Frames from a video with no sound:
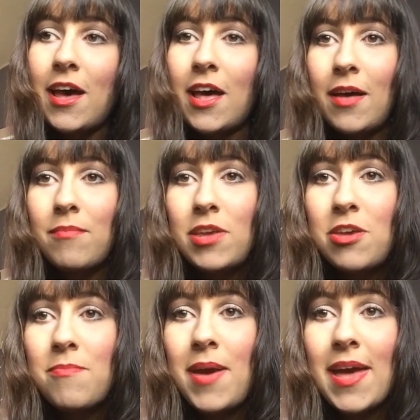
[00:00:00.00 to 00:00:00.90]
Um,
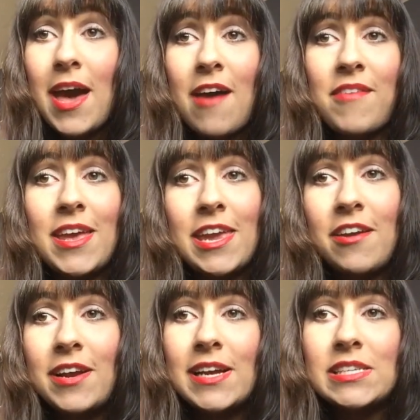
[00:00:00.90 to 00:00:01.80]
you may have a
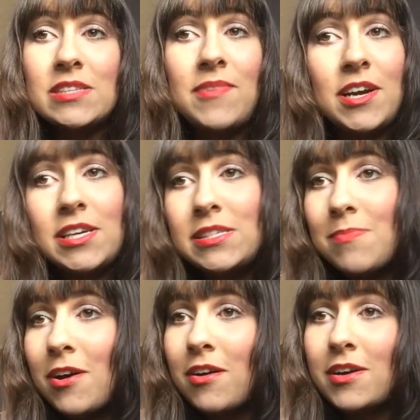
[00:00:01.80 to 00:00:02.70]
curious, very
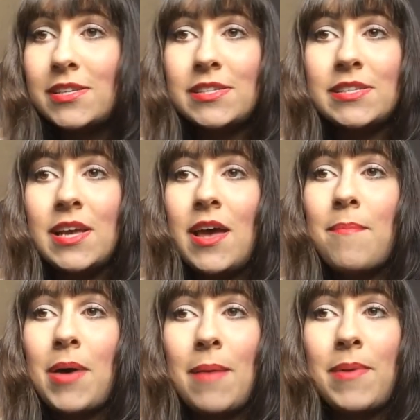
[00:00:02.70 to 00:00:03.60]
smart
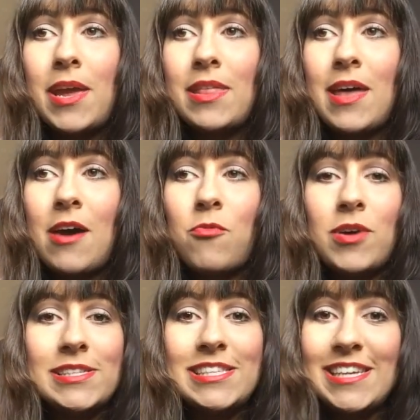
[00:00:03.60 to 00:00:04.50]
puppy that
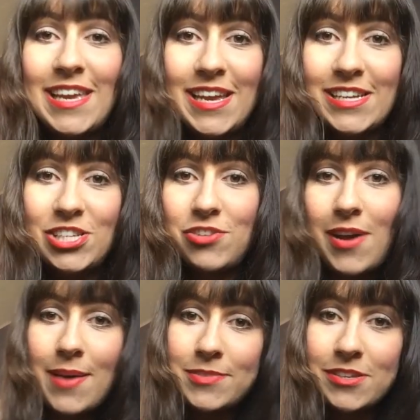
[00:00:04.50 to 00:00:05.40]
wants to get into
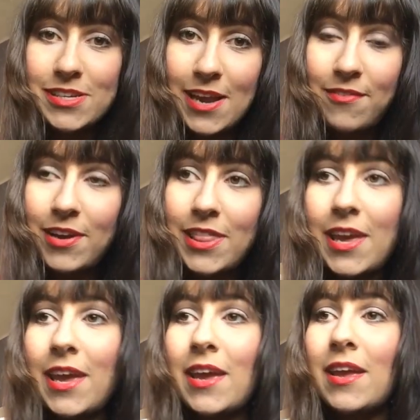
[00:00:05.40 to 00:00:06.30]
absolutely
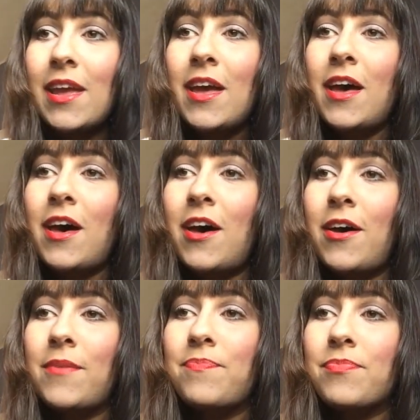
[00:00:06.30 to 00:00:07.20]
everything.
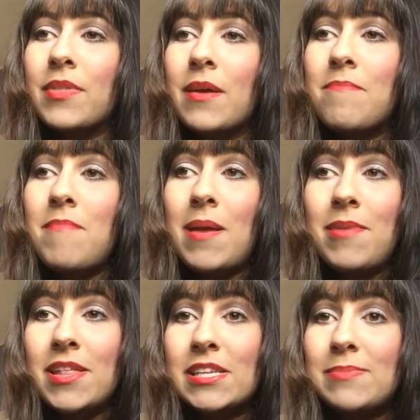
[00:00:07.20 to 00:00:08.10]
Um,
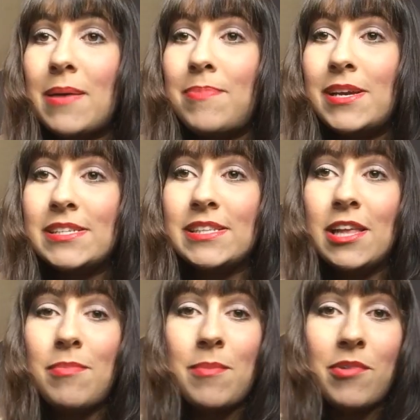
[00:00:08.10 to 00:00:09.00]
maybe this puppy is a
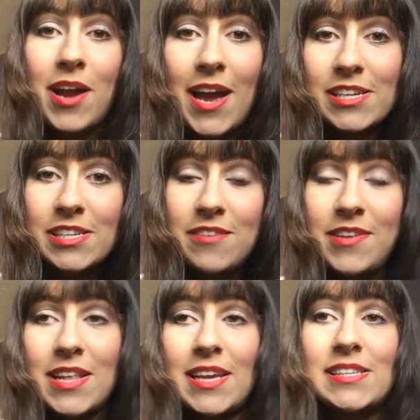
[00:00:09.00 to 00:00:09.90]
little bit more active
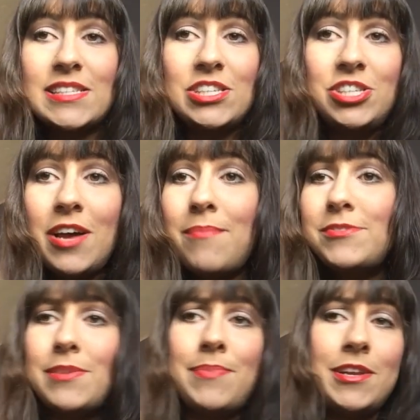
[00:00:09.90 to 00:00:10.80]
and it likes to jump,
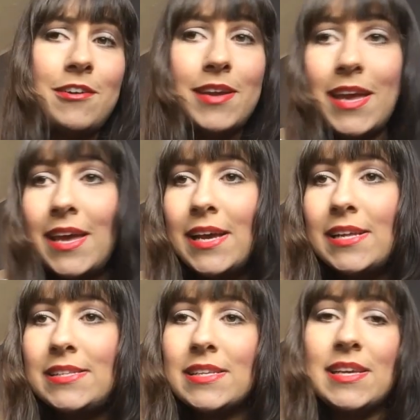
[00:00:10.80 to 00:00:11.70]
jump on your
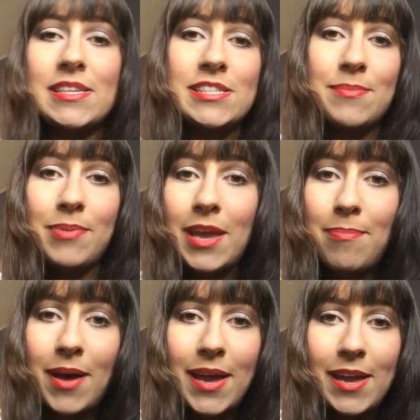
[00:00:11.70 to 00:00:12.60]
kids. It likes to play
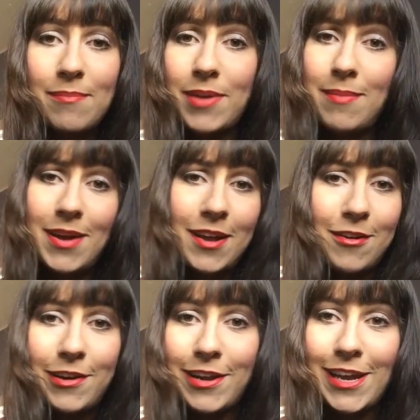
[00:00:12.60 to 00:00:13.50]
by, play by all your